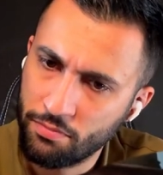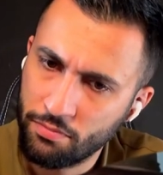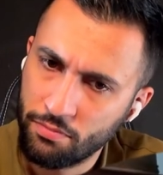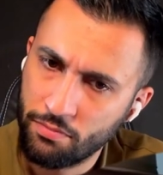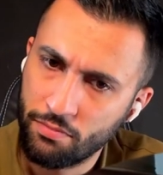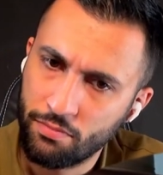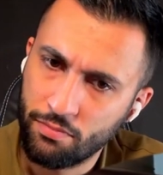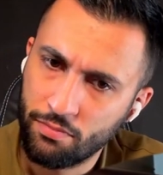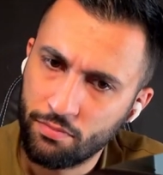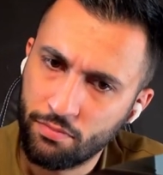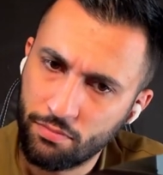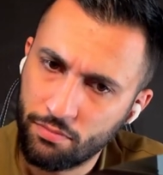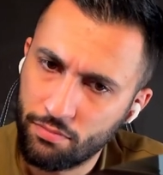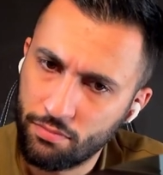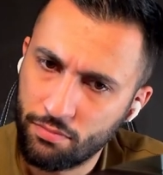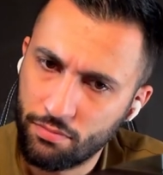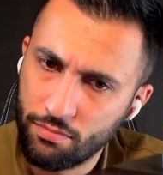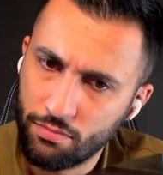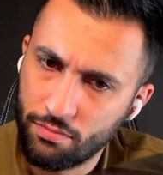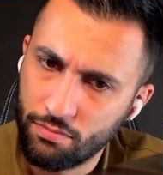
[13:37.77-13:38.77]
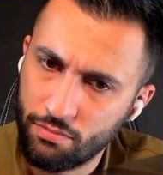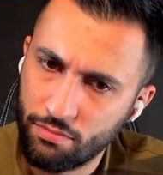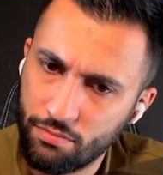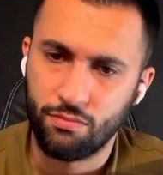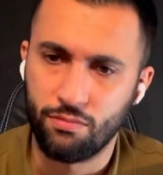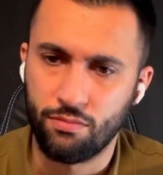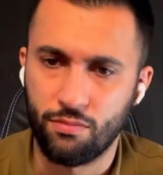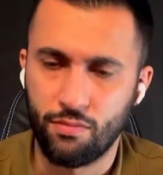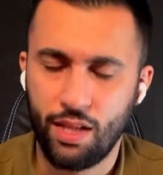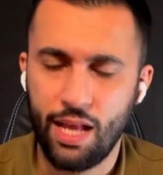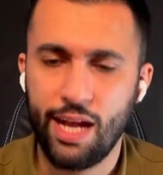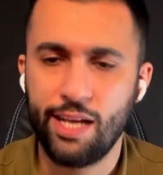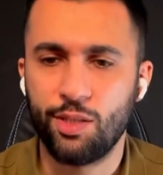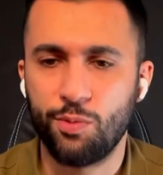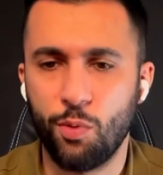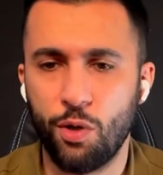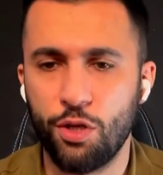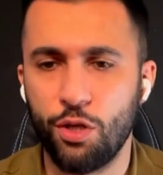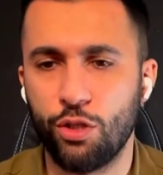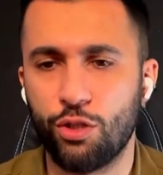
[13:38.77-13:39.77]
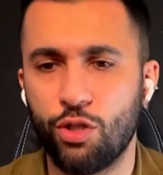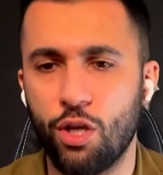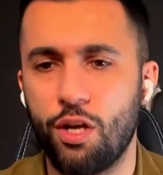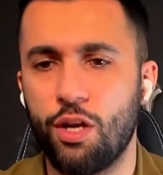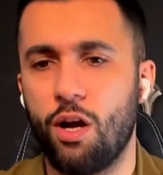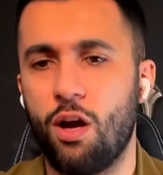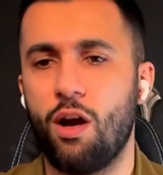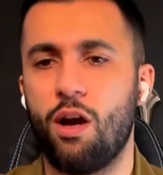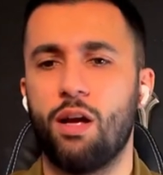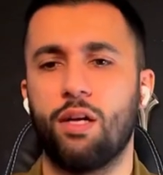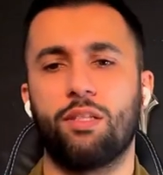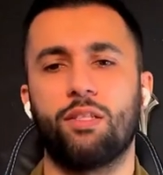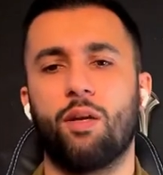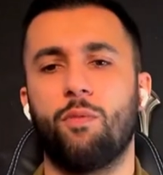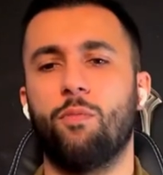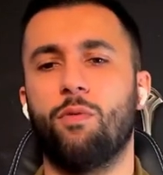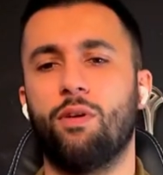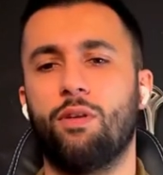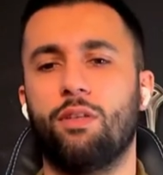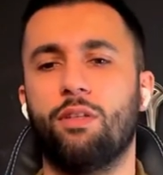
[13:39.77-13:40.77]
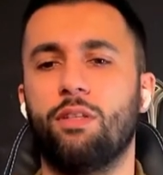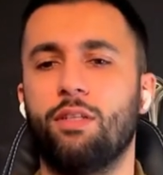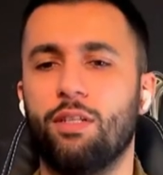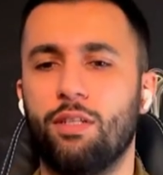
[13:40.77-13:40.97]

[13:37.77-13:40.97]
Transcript: Kid can see 50 yards. Mm, that's why you're trying to hire someone.